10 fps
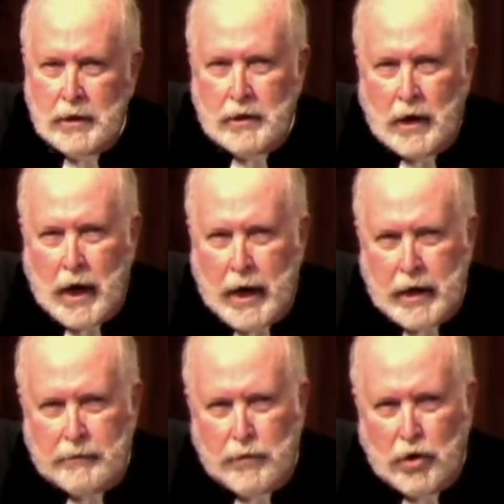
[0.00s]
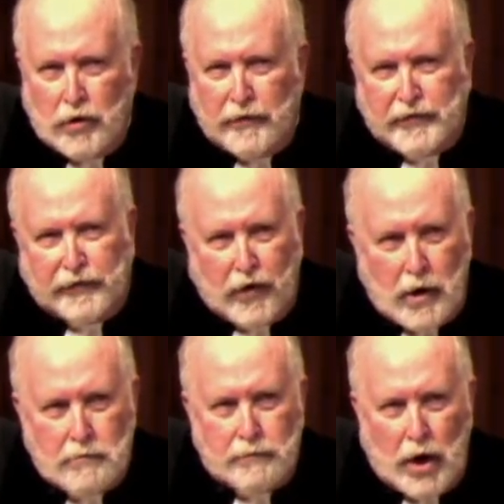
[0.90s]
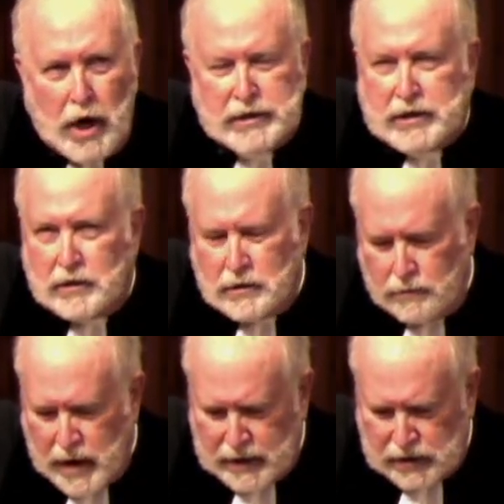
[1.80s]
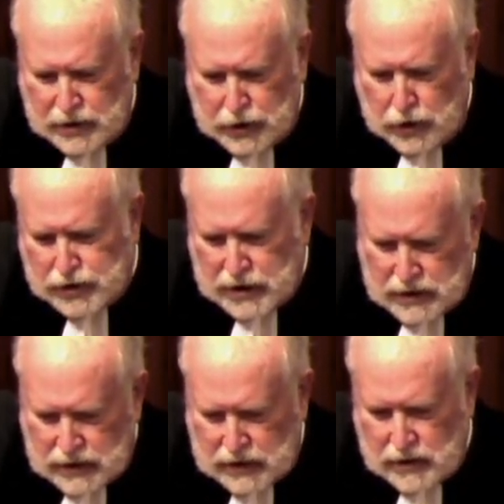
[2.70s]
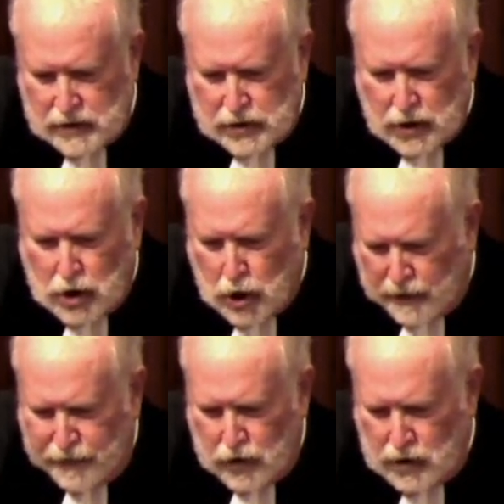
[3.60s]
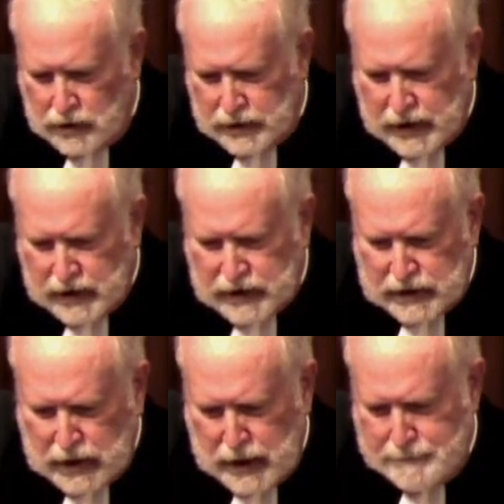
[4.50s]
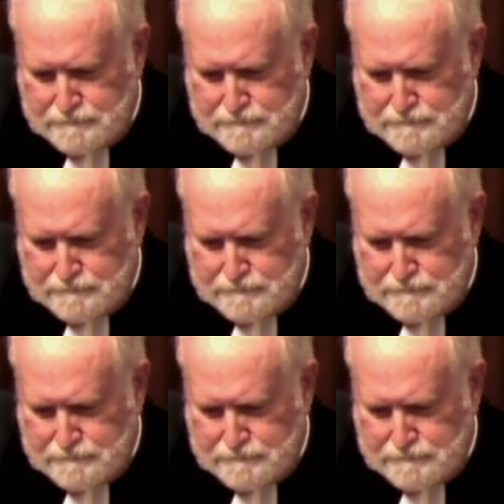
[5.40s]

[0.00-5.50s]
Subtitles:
I moved from Boston, Massachusetts to Cookeville, Tennessee.